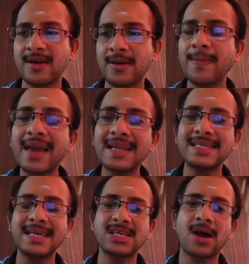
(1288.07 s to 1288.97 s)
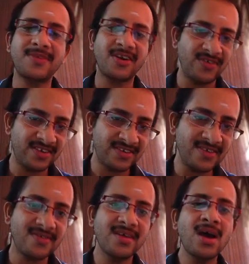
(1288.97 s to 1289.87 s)
bigger size object
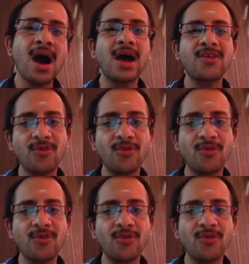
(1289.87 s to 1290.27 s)
features or